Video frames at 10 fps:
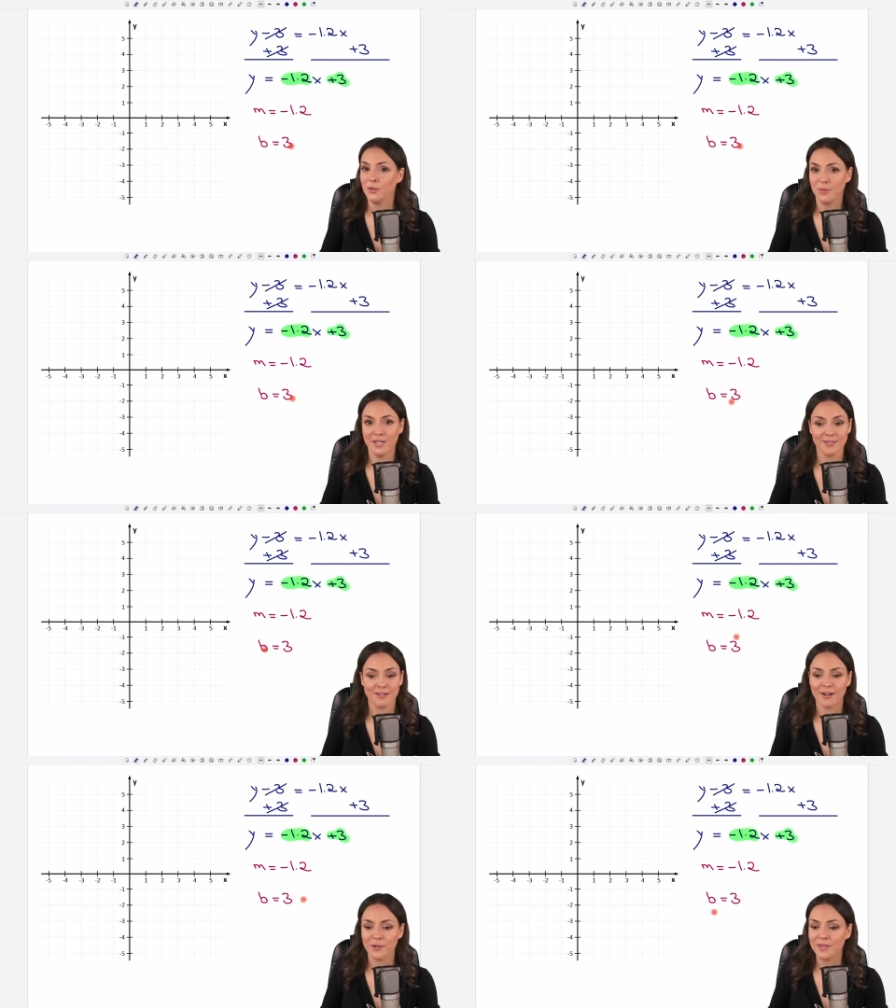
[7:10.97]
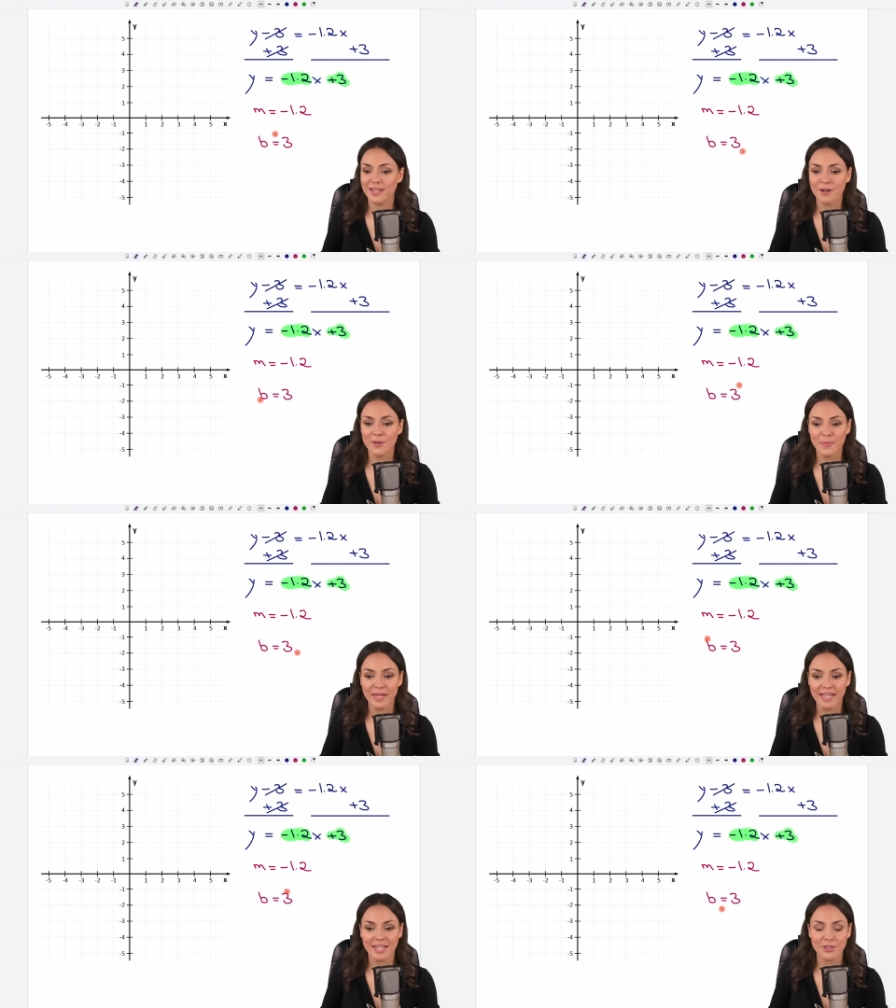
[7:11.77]
We start with our
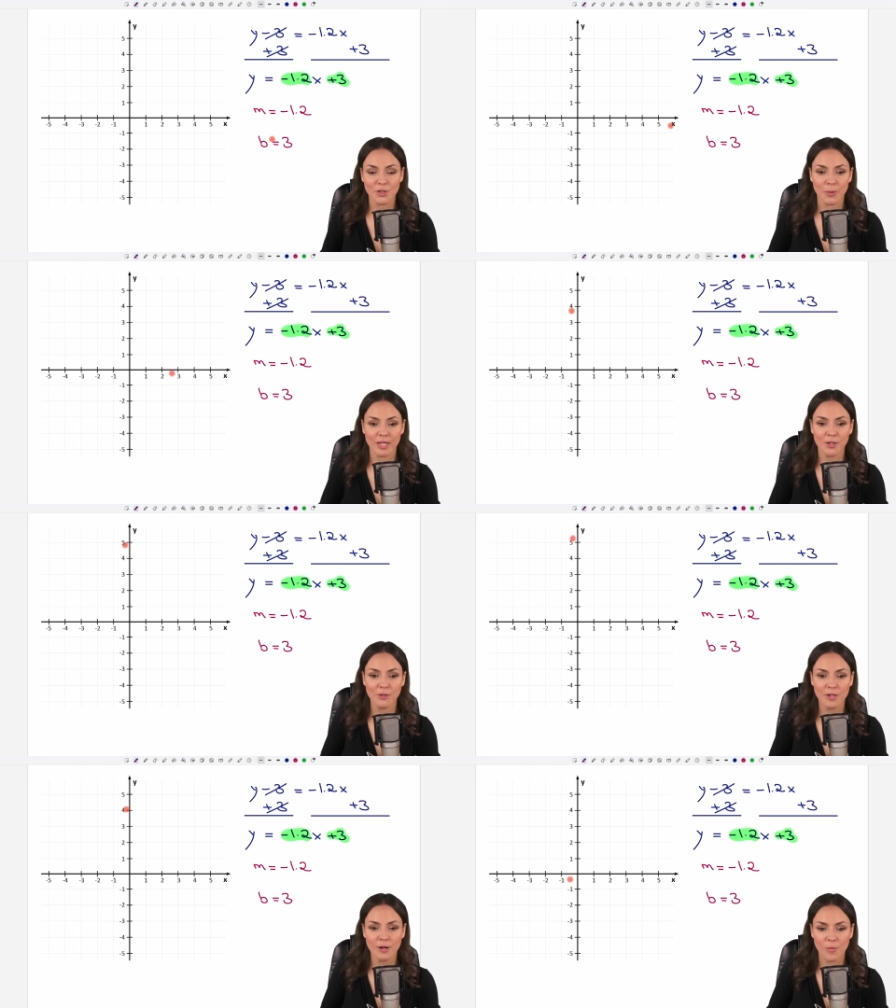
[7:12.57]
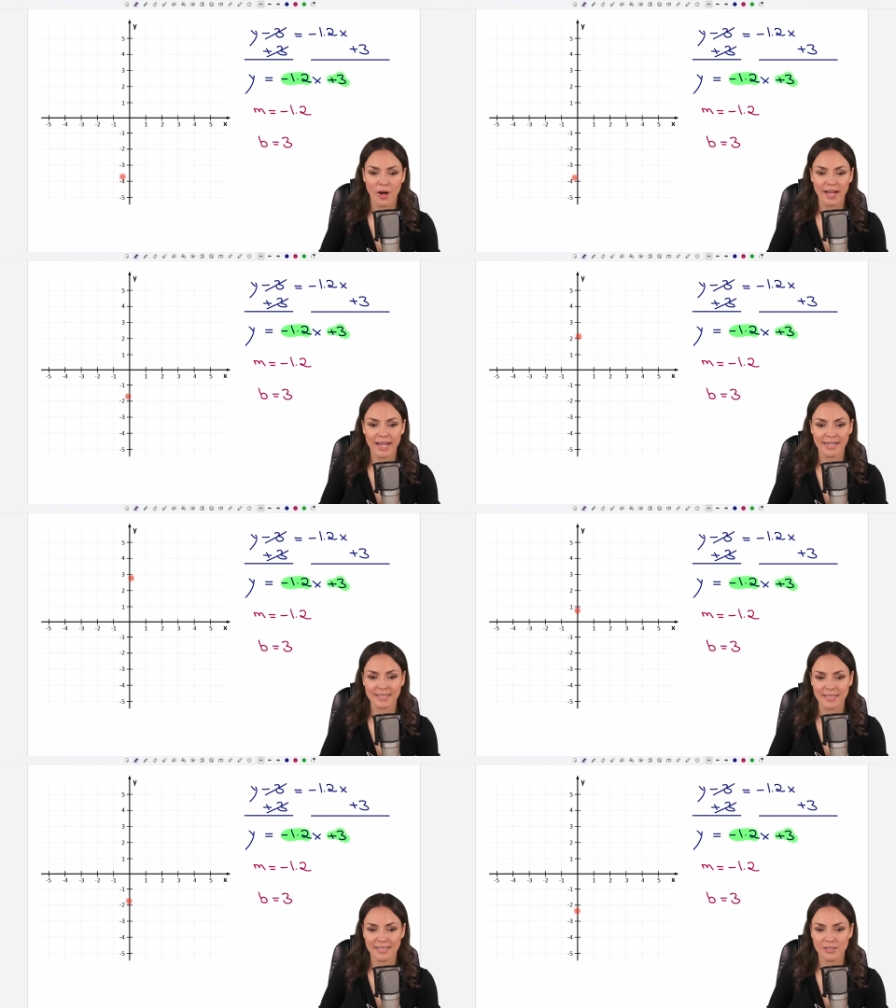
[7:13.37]
b, so we go to our
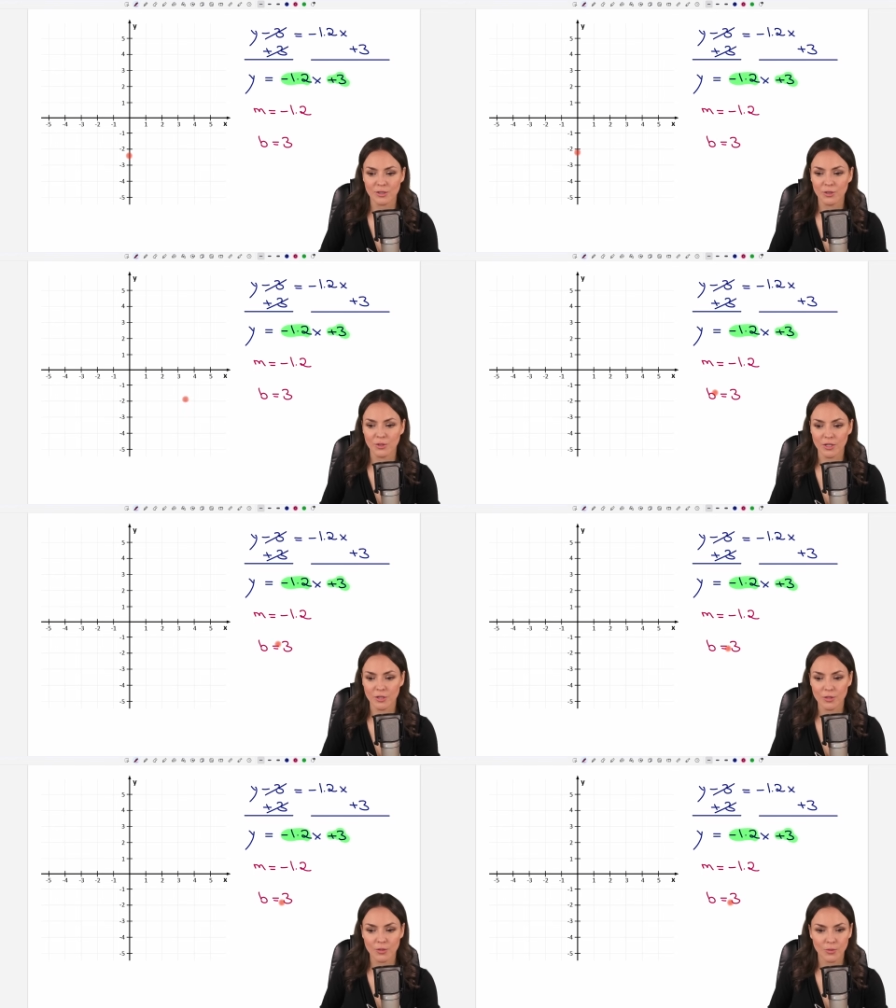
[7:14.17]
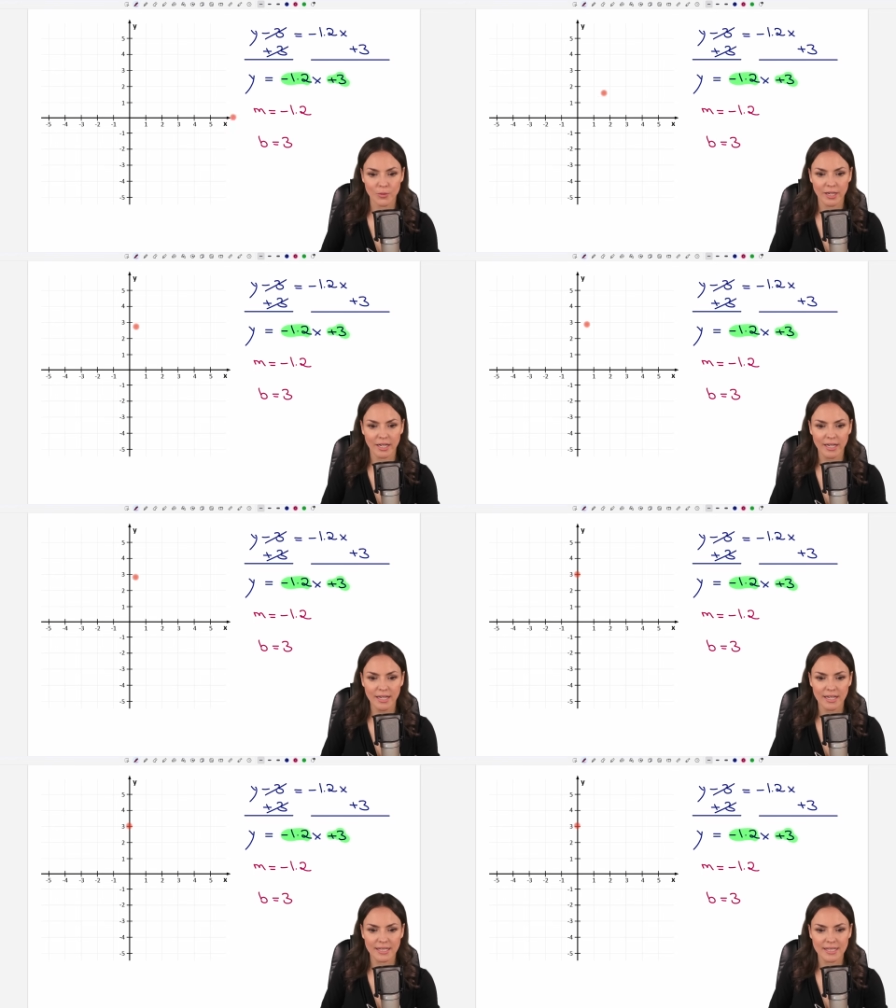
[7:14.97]
y-axis, to the
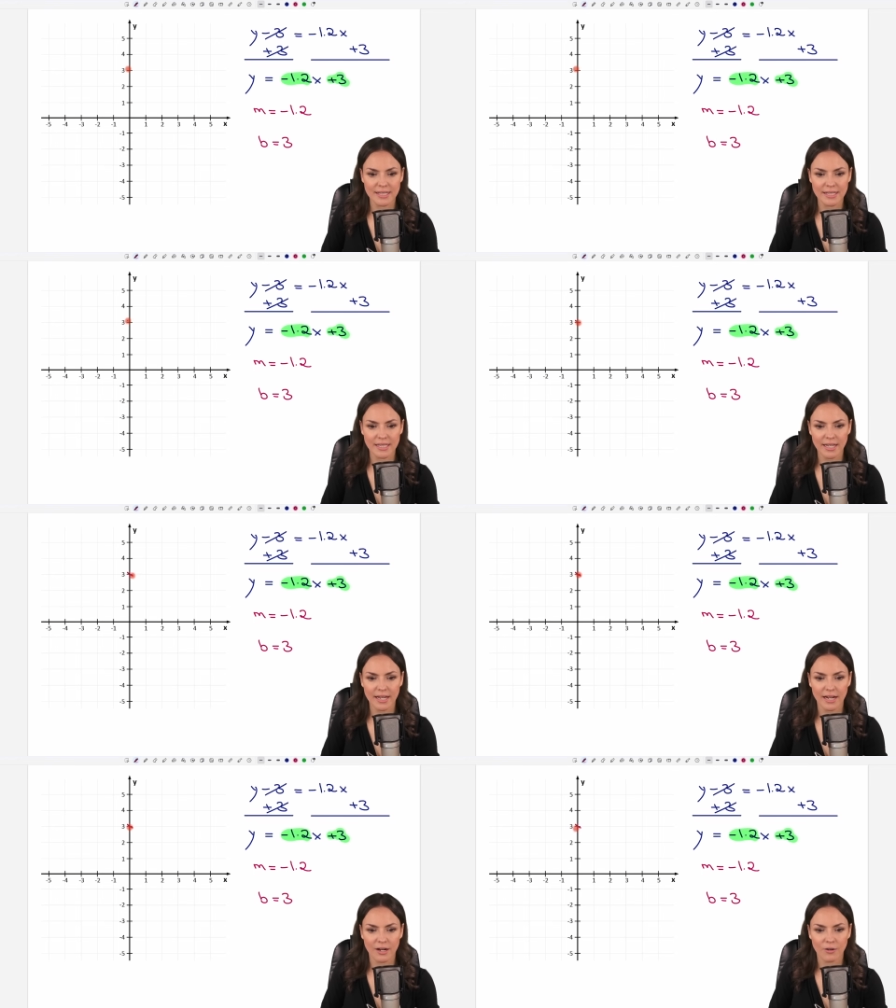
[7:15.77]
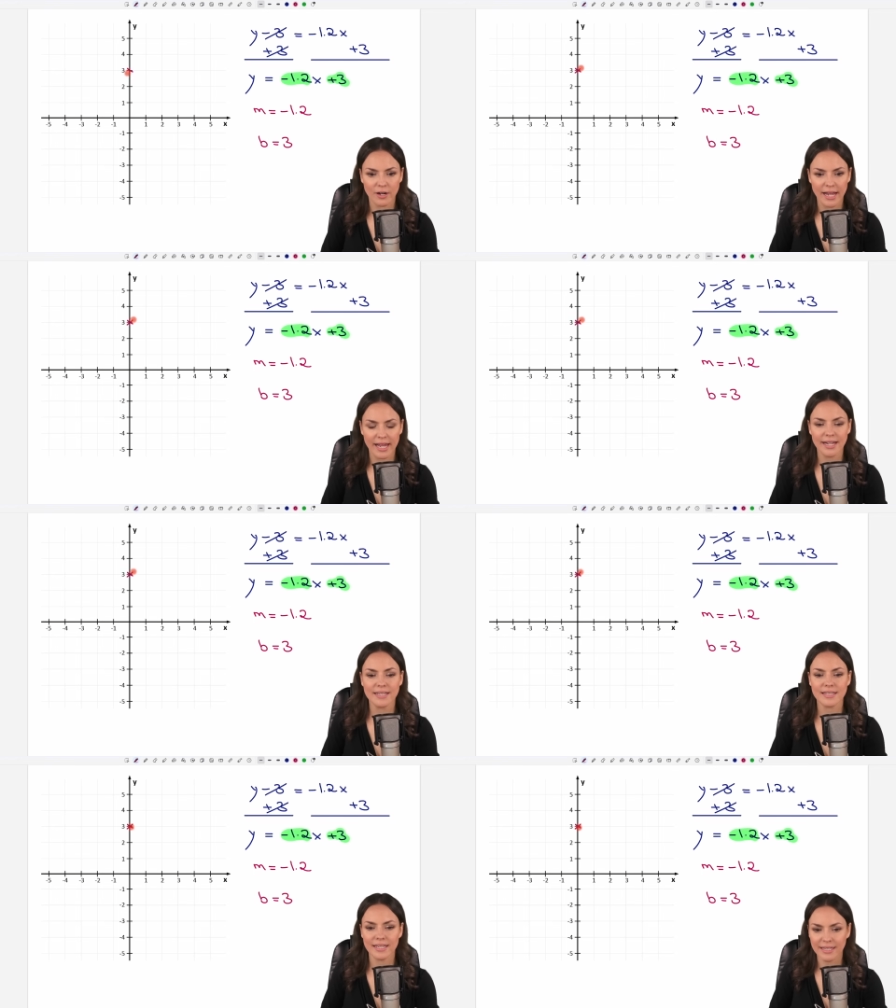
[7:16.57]
3, and set our
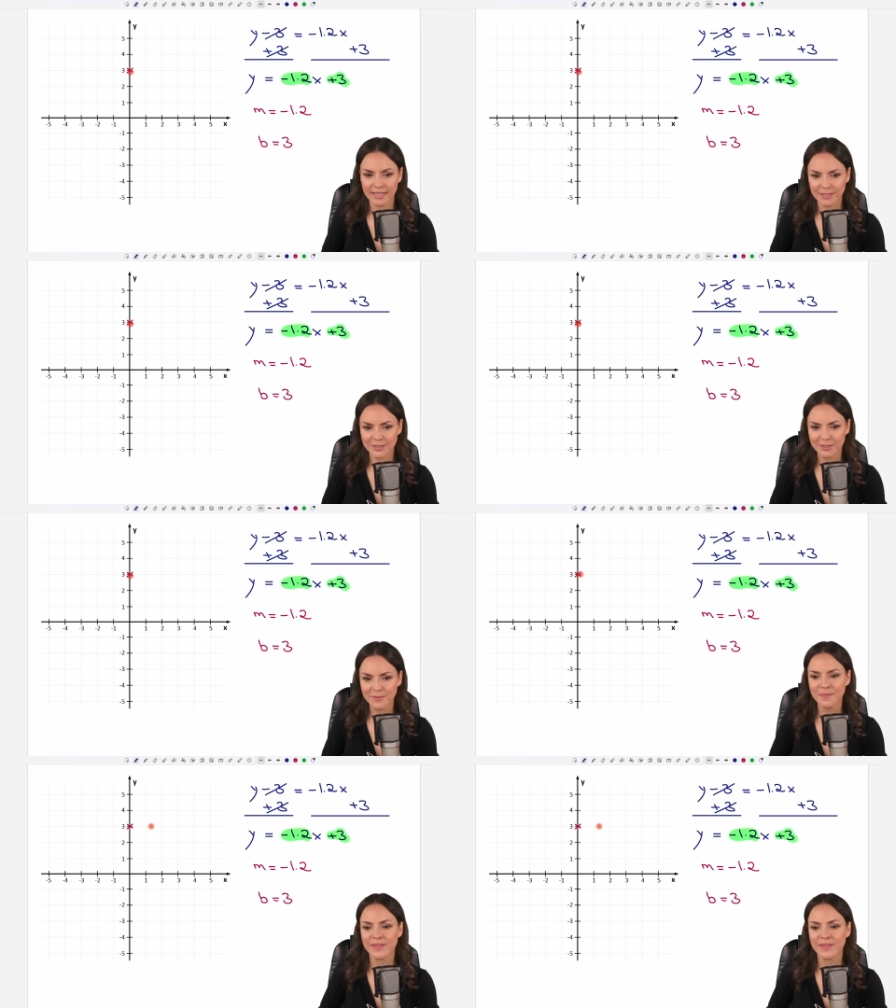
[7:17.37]
x here.